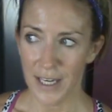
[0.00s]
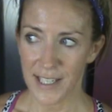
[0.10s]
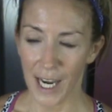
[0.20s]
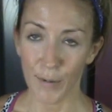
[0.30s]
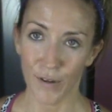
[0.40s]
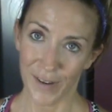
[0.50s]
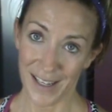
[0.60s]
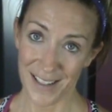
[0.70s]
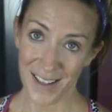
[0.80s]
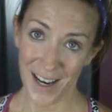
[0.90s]
TaeBo
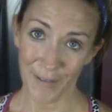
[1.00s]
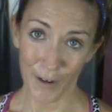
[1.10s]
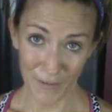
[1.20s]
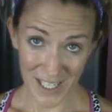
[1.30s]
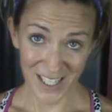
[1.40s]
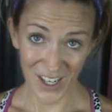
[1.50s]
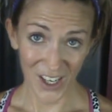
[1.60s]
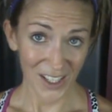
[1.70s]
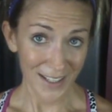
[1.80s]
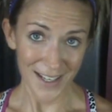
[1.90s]
Advanced Live on V C
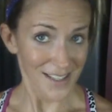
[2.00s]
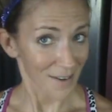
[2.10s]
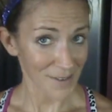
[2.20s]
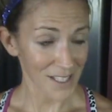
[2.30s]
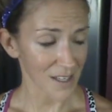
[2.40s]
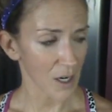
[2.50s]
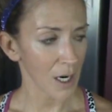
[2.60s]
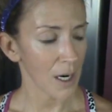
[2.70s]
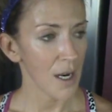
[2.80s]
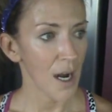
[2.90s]
R, yes, on V C R,